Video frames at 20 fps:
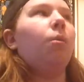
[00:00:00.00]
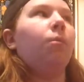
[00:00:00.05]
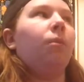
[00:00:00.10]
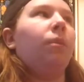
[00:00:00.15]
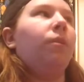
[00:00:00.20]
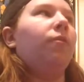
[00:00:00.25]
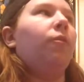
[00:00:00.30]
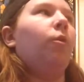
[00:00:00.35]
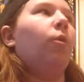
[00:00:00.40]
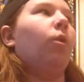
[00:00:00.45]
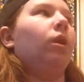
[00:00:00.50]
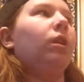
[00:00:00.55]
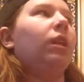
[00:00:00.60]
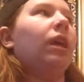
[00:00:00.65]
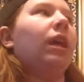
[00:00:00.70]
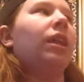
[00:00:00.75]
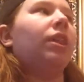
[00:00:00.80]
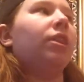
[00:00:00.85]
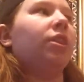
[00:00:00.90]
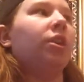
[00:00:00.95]
before,
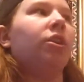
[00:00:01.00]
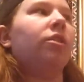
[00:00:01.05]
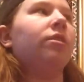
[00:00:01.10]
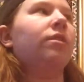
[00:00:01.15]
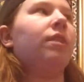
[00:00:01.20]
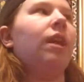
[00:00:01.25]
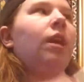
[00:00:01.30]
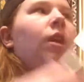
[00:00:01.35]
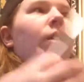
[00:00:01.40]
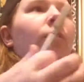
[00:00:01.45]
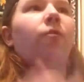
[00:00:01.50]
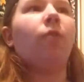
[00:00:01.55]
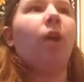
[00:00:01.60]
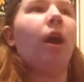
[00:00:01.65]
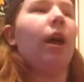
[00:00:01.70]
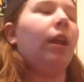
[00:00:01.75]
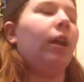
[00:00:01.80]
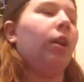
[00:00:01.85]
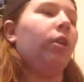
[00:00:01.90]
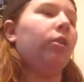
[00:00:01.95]
like, Thursday or
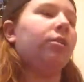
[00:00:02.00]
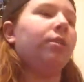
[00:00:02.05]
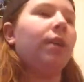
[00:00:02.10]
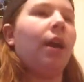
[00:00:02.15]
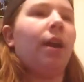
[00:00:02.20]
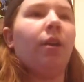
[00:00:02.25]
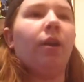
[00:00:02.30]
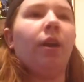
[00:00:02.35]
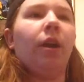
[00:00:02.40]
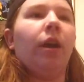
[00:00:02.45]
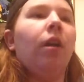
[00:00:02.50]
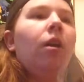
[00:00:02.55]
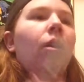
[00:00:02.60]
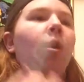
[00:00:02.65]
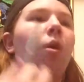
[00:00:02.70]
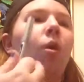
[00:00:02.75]
Friday or Saturday,